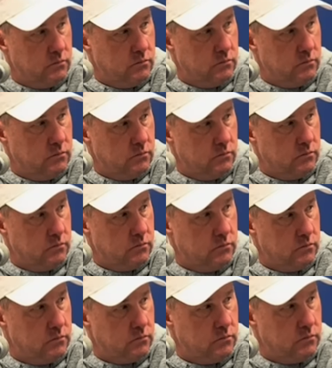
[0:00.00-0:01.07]

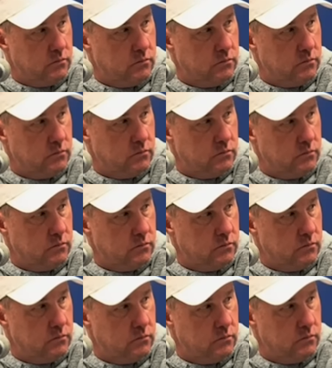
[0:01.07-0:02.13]

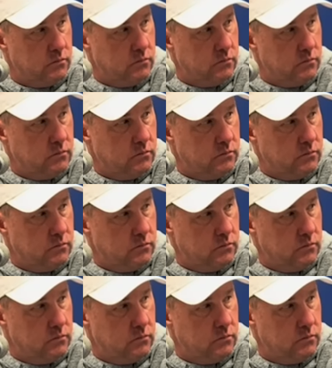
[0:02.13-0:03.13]
(not speaking)